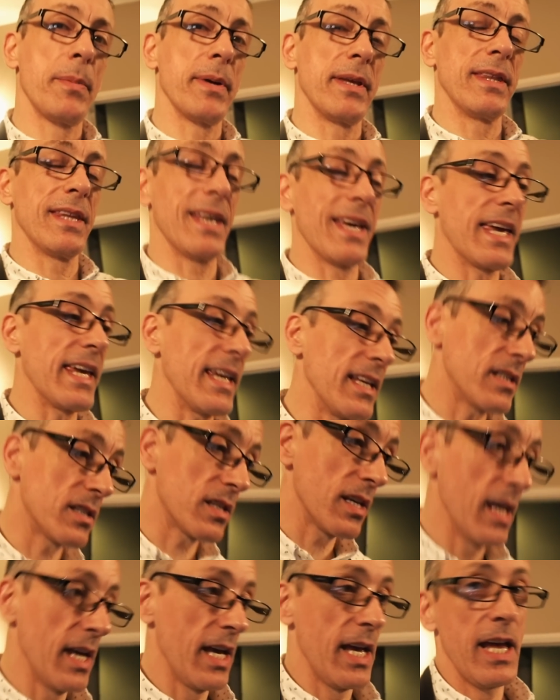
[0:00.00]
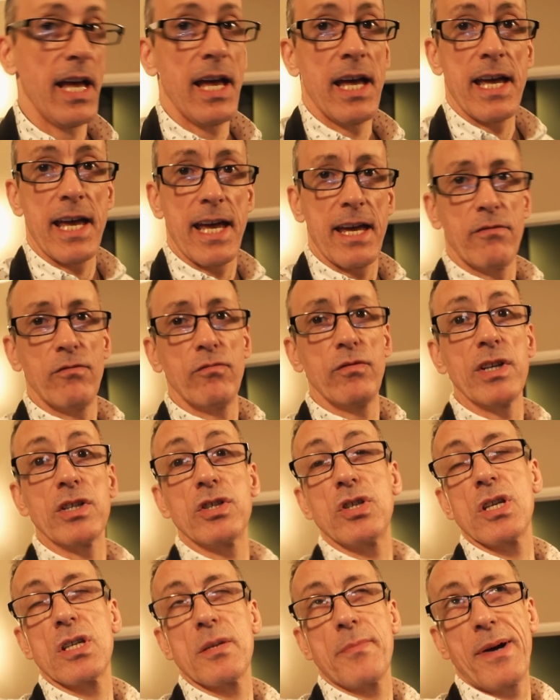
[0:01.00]
up in the heat. It
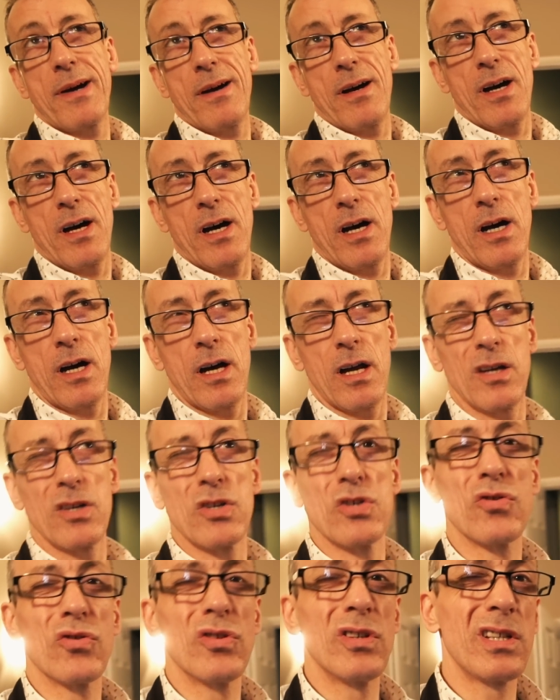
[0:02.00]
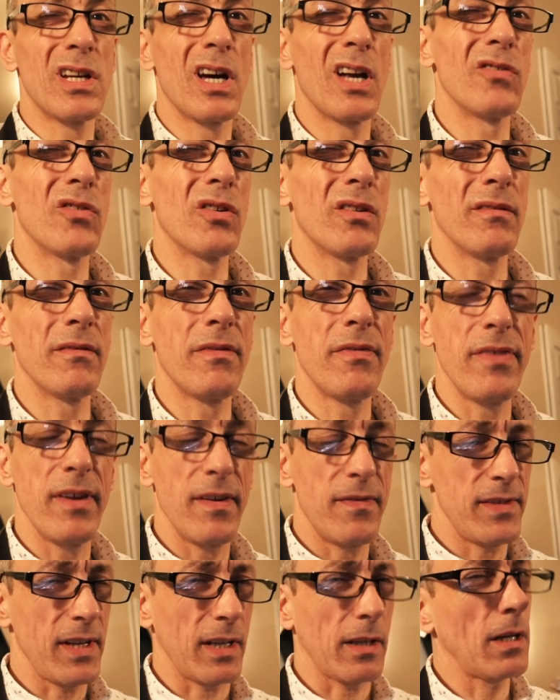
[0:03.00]
reaches about one hundred, one hundred
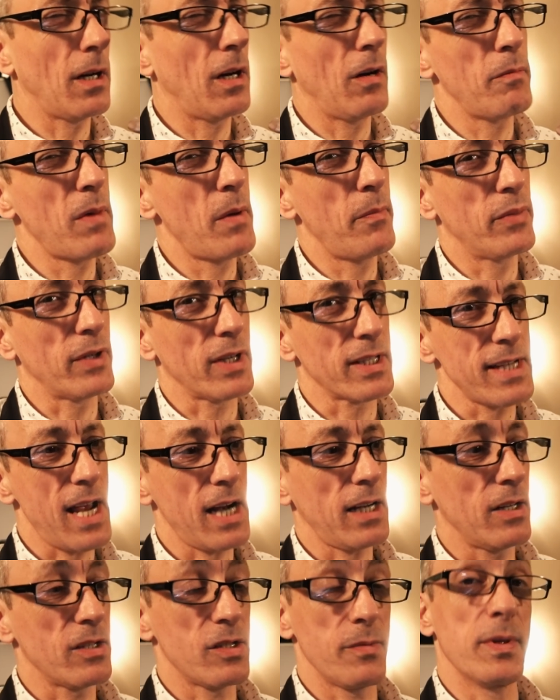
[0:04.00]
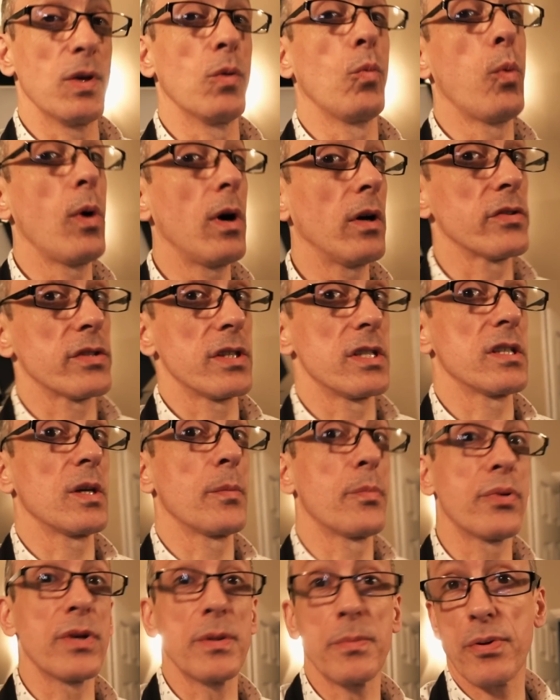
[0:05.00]
fifty, I can't remember exactly. It's been a while since I
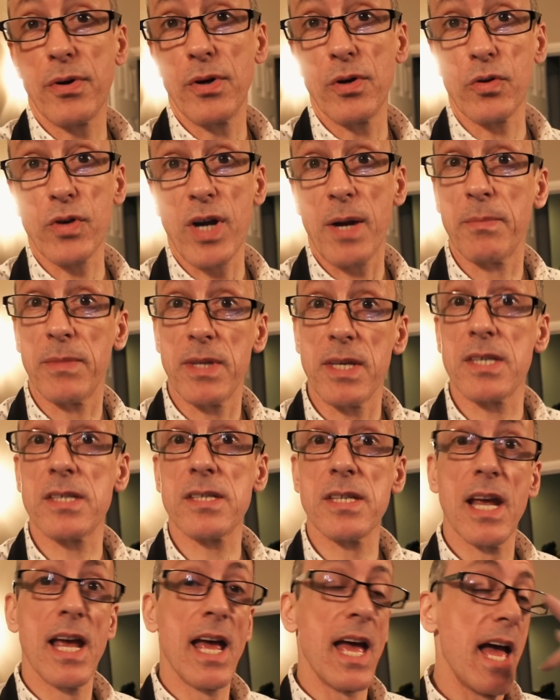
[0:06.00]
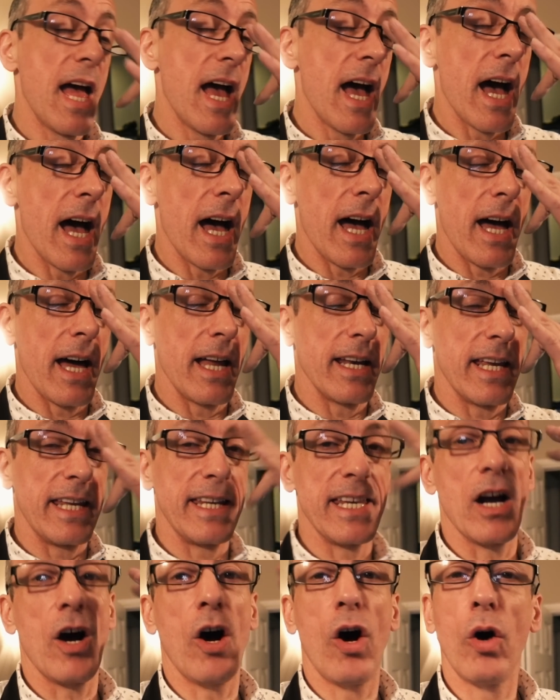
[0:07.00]
pre-programmed this. And,
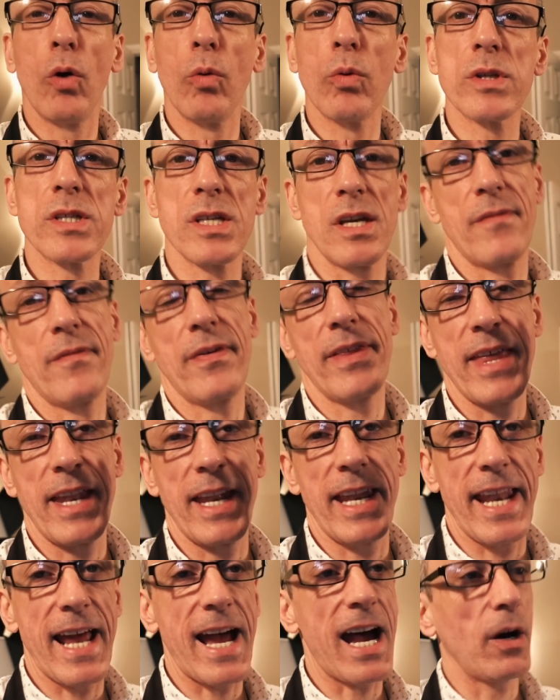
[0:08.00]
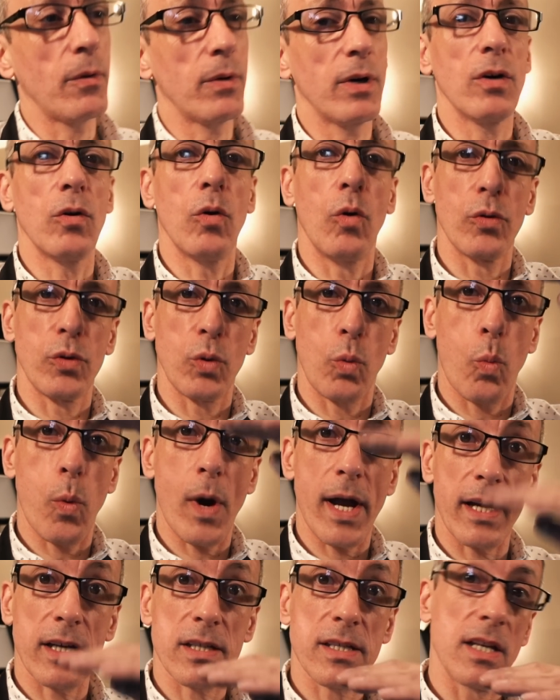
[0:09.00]
and it holds it for then an hour, or the
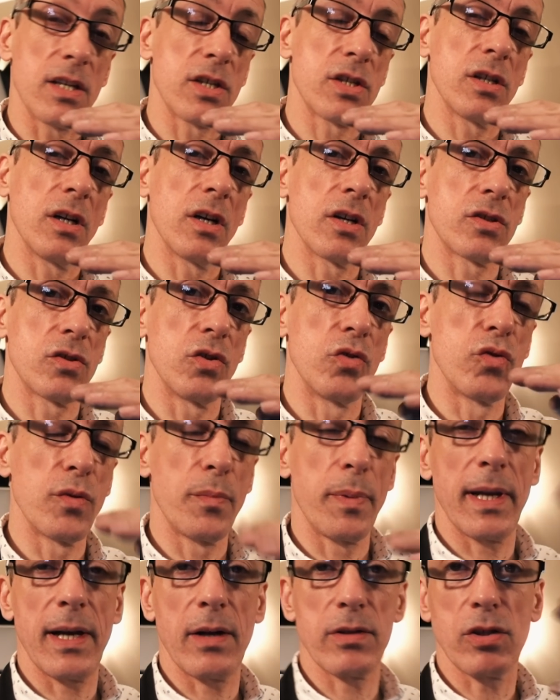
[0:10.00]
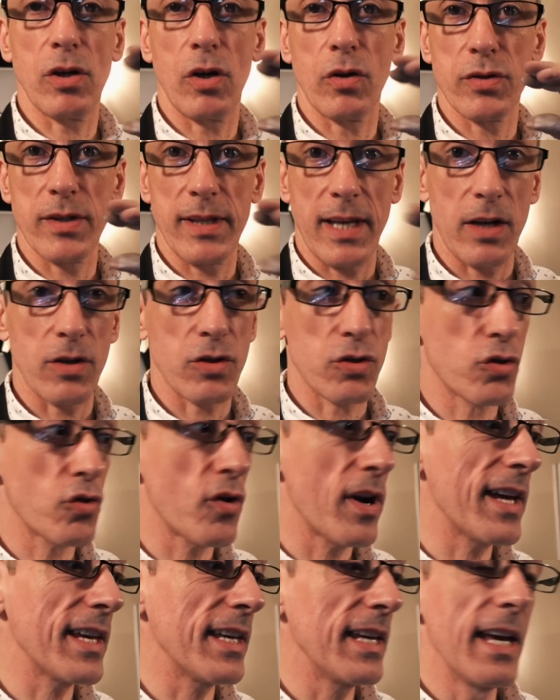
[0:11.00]
wax then starts to dribble out onto that
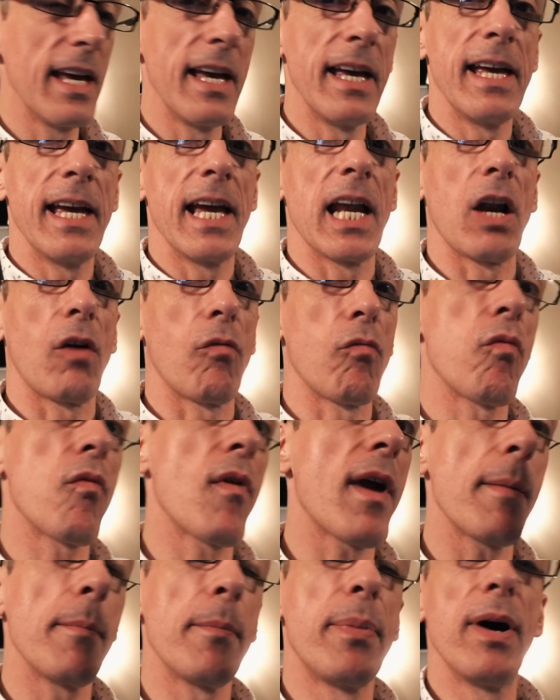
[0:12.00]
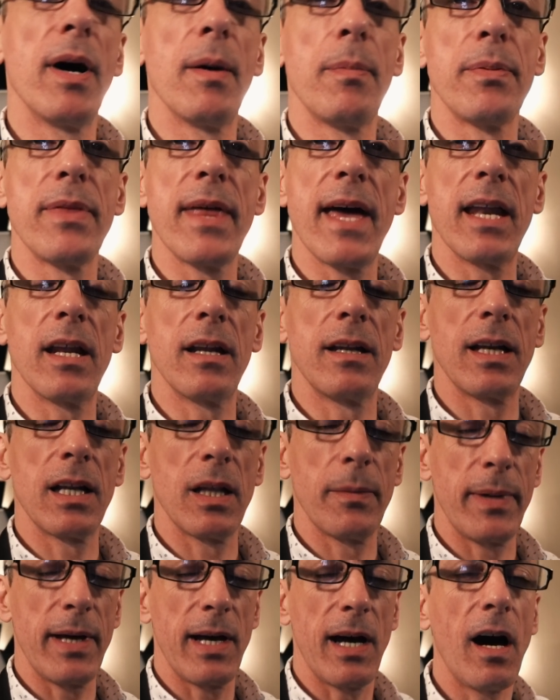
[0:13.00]
tray. It'll ramp up then a
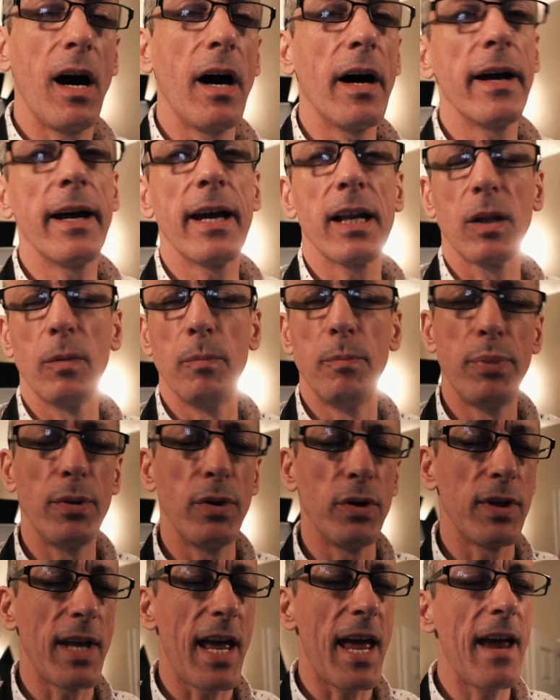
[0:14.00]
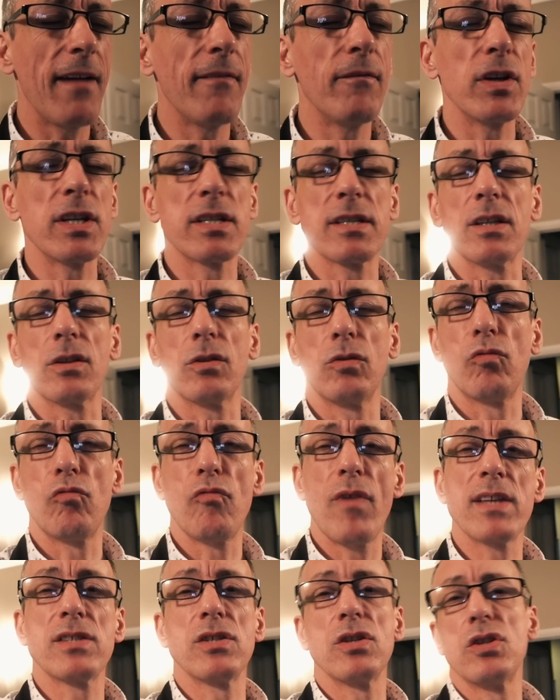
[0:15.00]
little bit higher. It'll burn every single
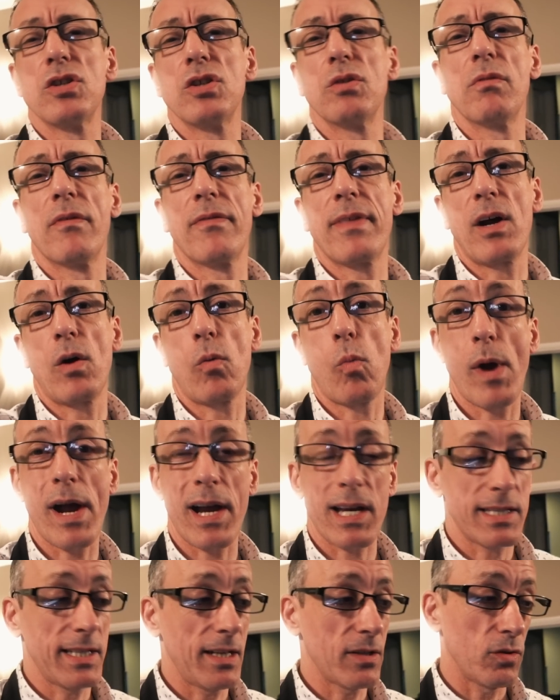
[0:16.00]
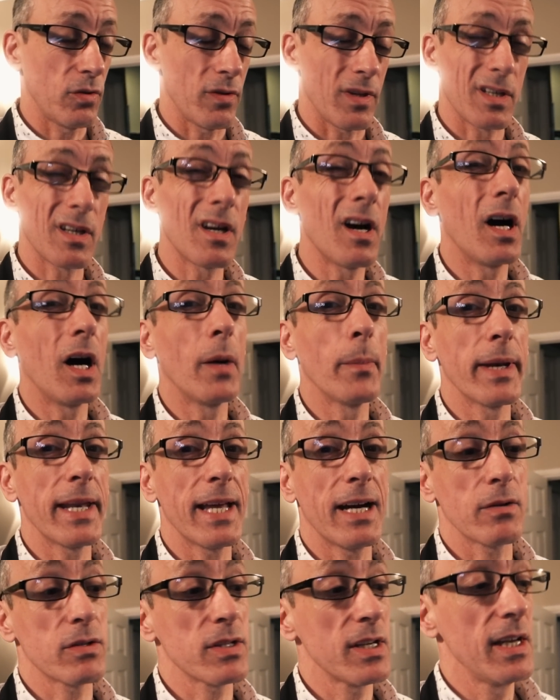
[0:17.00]
residue of that wax out, or the carbon
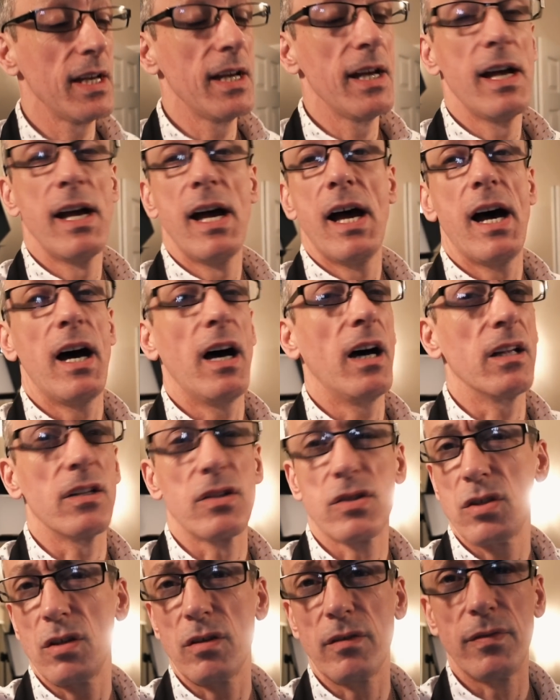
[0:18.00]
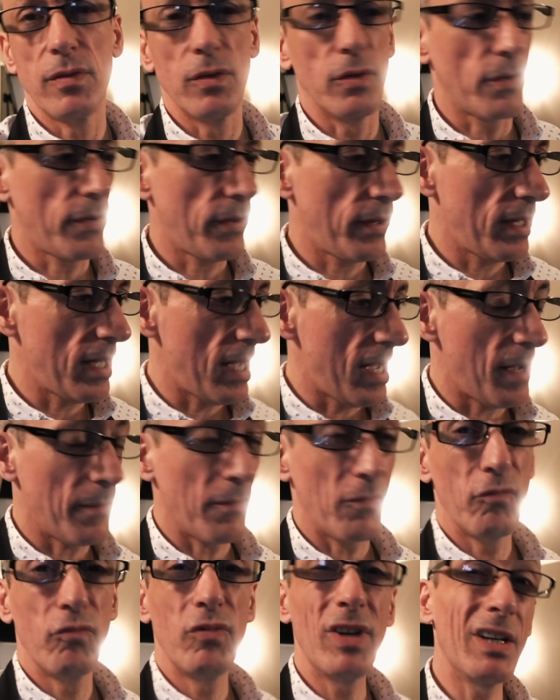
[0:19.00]
out, and so forth.
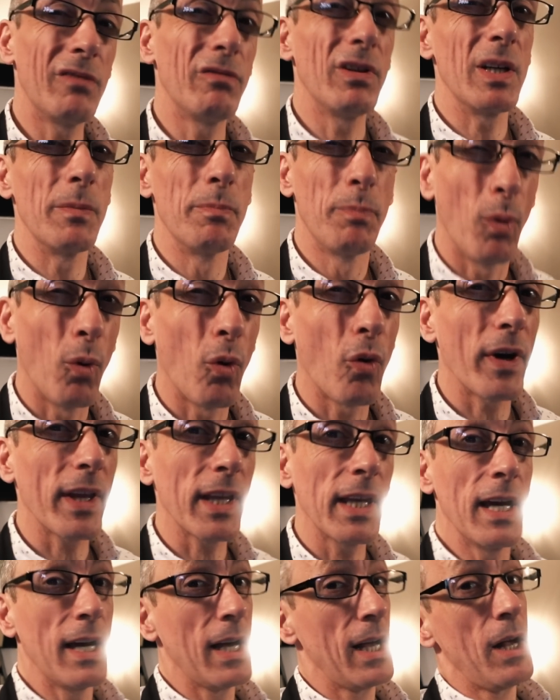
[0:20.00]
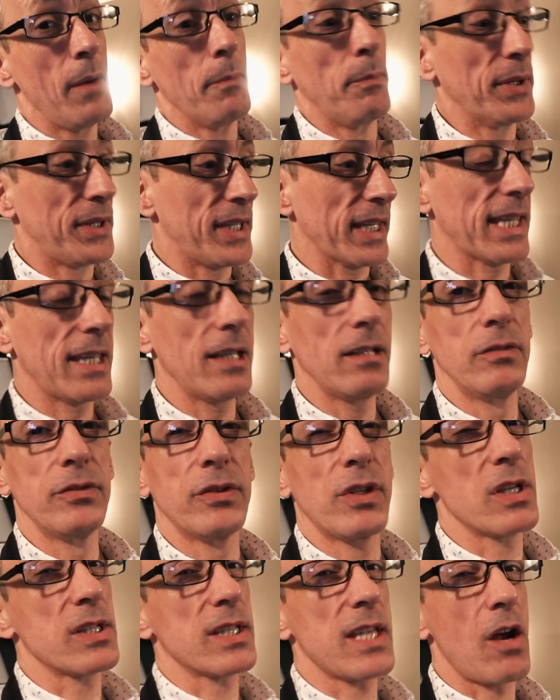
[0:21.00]
Um, really, really boring, but the kiln
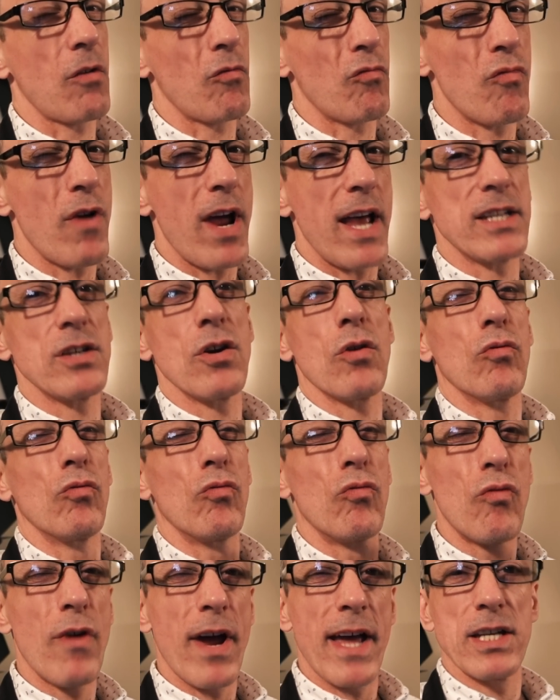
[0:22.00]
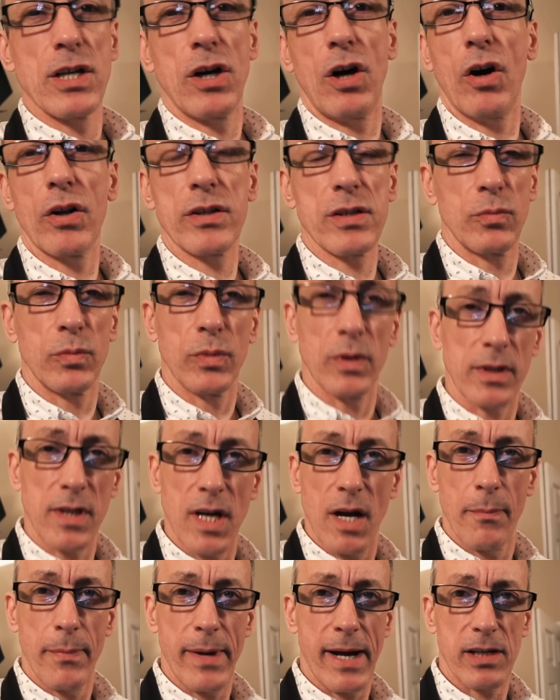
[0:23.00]
does get red, red hot, and we'll
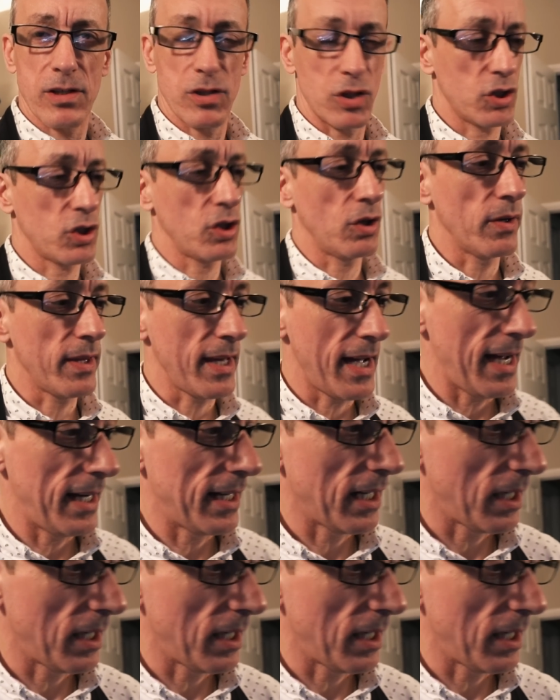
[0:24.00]
come back to show you that a